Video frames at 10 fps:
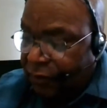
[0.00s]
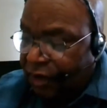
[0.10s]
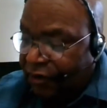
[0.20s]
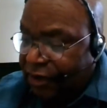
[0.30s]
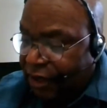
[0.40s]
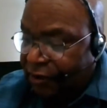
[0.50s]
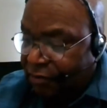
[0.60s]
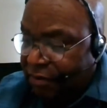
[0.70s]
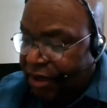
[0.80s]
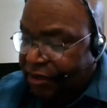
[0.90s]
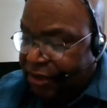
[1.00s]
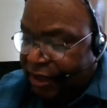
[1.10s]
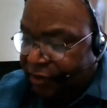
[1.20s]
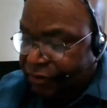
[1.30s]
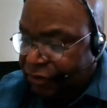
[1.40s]
Okay, many
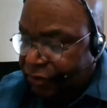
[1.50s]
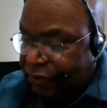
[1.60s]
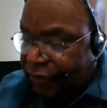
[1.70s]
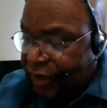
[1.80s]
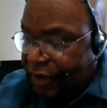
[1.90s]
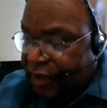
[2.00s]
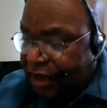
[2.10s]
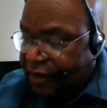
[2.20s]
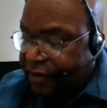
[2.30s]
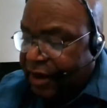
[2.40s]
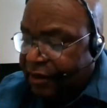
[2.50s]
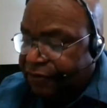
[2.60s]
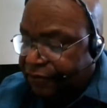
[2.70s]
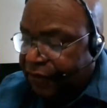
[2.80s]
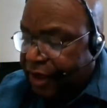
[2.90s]
times an
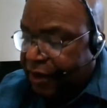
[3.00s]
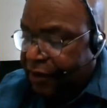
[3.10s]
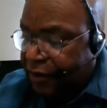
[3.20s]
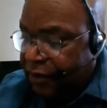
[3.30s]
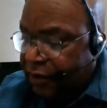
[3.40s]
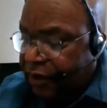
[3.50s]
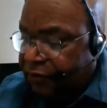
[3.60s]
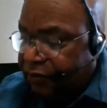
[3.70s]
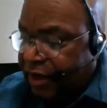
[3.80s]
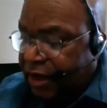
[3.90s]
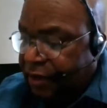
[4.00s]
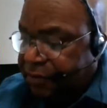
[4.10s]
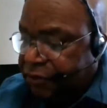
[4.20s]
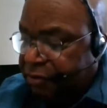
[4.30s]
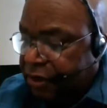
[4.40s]
affair
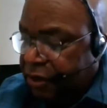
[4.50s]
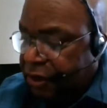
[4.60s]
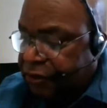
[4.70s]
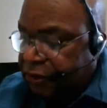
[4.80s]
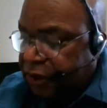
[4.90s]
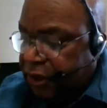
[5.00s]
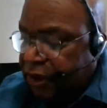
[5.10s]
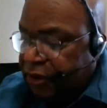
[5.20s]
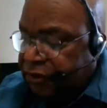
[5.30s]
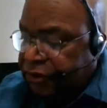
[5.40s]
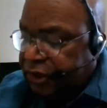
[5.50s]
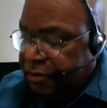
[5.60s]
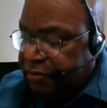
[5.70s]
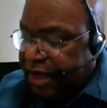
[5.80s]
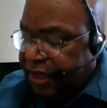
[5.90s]
develops because
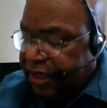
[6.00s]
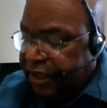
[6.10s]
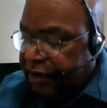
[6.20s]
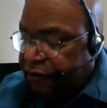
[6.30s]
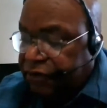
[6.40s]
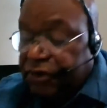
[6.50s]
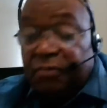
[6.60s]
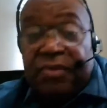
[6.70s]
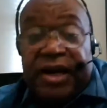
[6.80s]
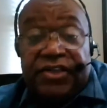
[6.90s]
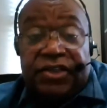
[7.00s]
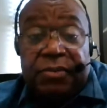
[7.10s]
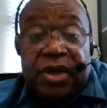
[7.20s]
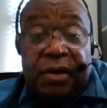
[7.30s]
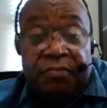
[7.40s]
somebody gave somebody
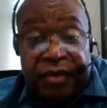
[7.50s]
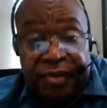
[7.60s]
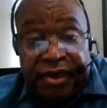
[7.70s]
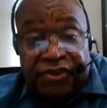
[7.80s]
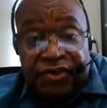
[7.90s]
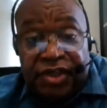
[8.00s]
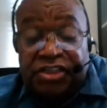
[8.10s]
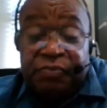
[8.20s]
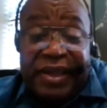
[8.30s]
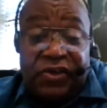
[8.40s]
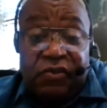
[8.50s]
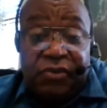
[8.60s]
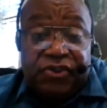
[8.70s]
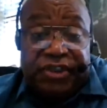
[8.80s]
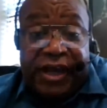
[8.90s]
some compliments. They spend too
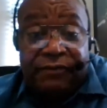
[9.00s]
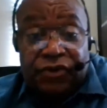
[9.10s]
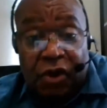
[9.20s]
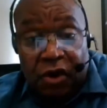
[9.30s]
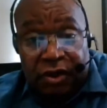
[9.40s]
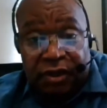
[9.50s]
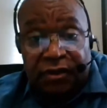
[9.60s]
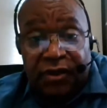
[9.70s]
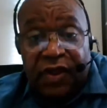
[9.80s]
much time talking